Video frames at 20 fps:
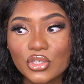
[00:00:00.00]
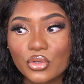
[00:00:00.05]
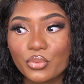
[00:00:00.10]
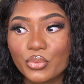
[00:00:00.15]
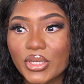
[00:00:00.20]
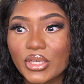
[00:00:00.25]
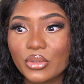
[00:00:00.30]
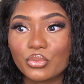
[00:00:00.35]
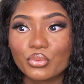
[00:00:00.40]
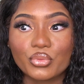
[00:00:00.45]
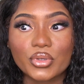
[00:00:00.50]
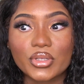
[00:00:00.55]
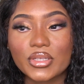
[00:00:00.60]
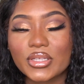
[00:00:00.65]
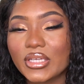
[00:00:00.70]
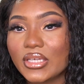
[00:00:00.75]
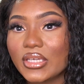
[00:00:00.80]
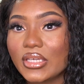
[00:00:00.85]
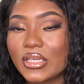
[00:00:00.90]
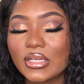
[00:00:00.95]
so we can
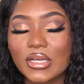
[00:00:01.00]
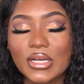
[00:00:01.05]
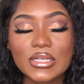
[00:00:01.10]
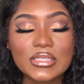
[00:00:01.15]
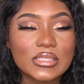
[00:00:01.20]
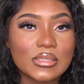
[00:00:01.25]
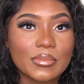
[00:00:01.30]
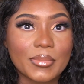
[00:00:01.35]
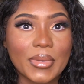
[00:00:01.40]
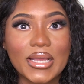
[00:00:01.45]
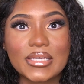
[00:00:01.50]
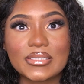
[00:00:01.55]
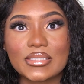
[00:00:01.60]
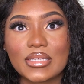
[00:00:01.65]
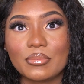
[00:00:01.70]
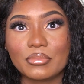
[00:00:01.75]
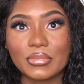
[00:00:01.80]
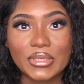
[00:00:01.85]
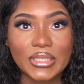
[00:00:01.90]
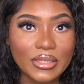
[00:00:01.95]
really customize
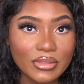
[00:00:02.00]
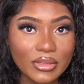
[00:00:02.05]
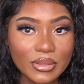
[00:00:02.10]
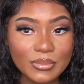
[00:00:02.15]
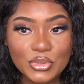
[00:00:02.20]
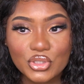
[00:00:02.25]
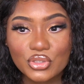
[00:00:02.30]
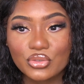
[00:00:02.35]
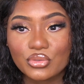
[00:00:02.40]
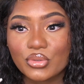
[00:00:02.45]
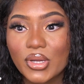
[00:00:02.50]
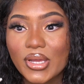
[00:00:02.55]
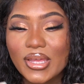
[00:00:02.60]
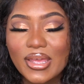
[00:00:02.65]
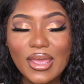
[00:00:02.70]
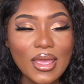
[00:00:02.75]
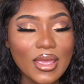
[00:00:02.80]
and blend them to